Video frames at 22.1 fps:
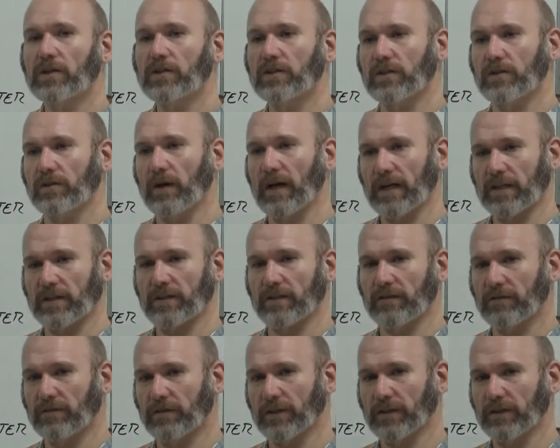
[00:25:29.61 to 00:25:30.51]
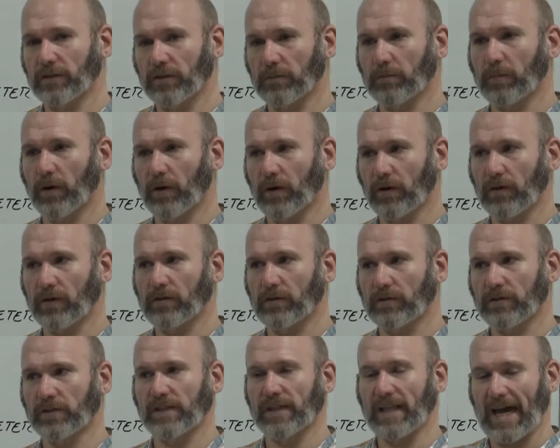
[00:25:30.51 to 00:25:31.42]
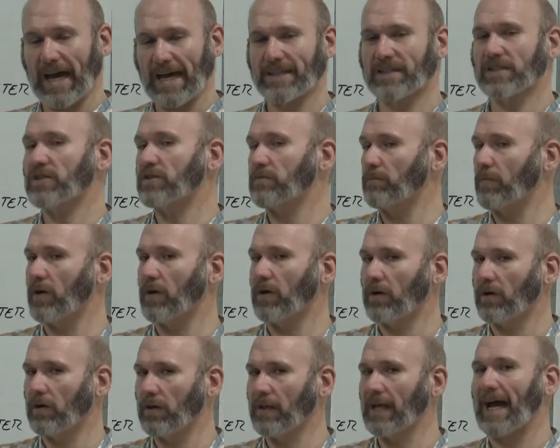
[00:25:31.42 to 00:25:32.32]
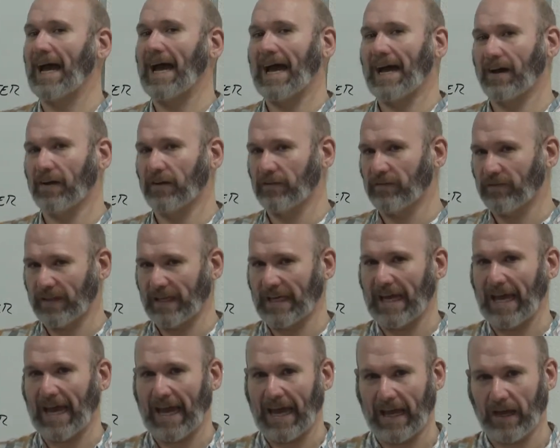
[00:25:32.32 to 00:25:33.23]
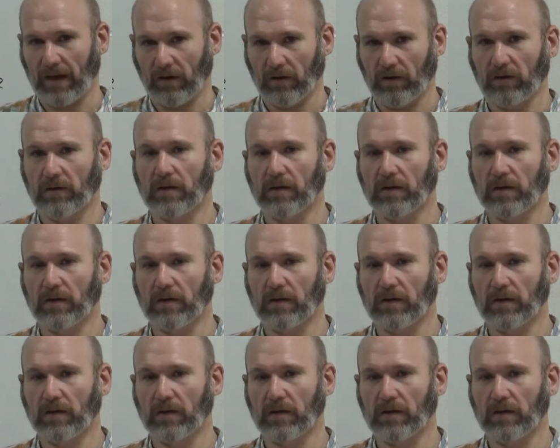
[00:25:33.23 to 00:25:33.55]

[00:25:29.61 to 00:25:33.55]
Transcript: to actually filter particles that small out of the air.